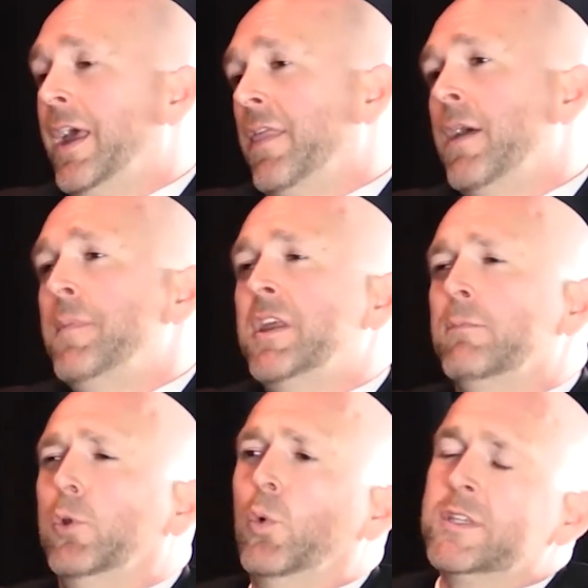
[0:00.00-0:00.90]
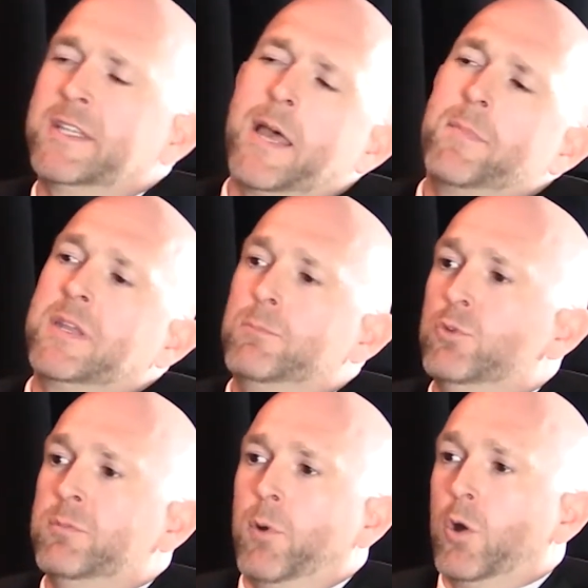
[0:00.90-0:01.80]
that many employees, and that many
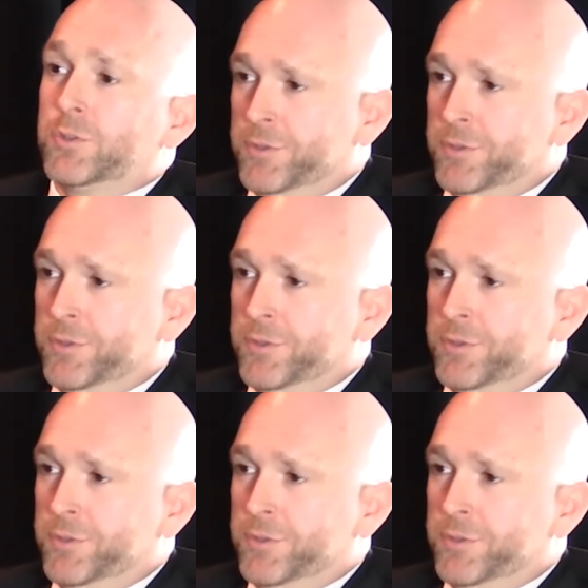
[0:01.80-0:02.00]
moving parts.